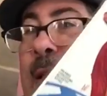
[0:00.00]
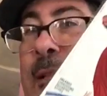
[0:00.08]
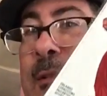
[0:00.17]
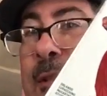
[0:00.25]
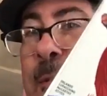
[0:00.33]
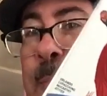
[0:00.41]

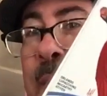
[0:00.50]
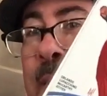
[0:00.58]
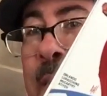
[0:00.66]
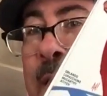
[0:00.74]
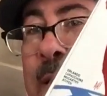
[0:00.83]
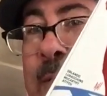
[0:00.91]

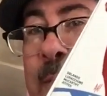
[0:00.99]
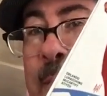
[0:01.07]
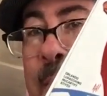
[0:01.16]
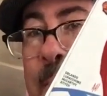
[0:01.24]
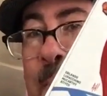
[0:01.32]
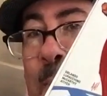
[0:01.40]
Supergirl
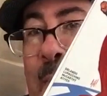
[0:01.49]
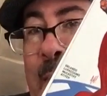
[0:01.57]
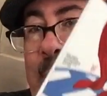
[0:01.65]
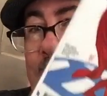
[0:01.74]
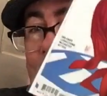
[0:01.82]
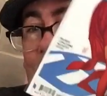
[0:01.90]
number
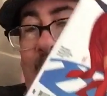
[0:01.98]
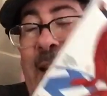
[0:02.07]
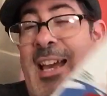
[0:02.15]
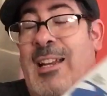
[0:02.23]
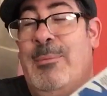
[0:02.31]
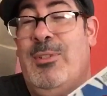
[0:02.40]
1, great
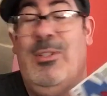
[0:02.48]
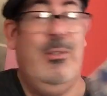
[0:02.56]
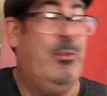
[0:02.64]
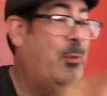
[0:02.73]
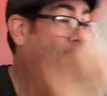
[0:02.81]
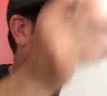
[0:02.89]
Adam
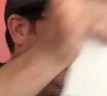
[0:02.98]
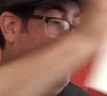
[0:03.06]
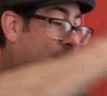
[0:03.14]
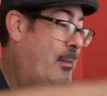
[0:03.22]
Hughes work,